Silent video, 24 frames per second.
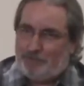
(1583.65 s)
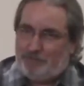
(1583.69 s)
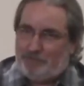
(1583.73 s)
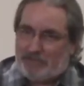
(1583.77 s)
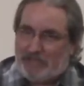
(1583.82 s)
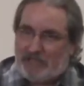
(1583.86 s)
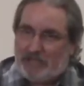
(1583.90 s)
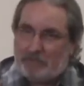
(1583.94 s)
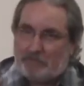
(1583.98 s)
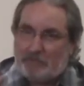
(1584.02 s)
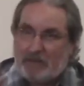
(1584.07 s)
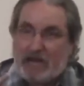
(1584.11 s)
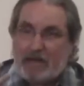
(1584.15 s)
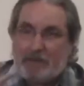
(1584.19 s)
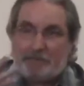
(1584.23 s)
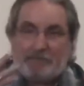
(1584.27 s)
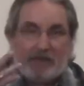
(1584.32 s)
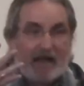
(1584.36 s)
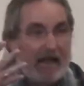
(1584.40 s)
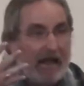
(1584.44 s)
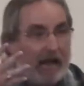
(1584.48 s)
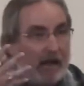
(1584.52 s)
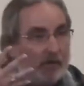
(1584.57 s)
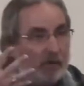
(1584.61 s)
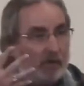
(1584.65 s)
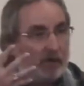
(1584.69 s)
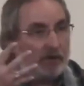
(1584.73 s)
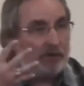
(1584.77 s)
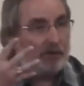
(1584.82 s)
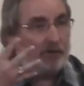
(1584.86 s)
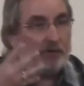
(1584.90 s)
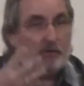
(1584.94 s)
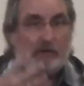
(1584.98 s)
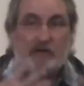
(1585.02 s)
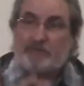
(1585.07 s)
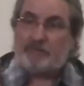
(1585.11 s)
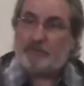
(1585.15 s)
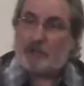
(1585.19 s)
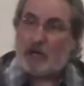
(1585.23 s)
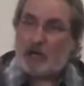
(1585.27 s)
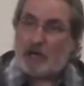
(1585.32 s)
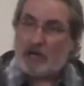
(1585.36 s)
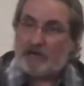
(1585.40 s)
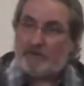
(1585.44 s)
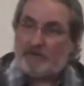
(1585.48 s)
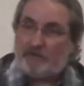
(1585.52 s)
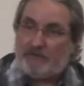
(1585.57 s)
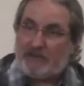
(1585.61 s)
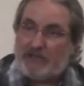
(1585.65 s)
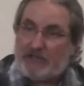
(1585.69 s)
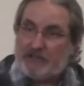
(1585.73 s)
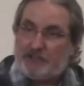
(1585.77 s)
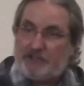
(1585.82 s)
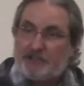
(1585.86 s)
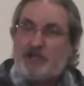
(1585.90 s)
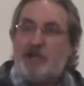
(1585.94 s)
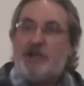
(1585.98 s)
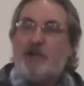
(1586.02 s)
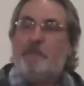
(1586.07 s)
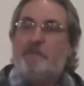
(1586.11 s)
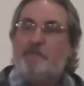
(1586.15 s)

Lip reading: In my power, you have caught fish.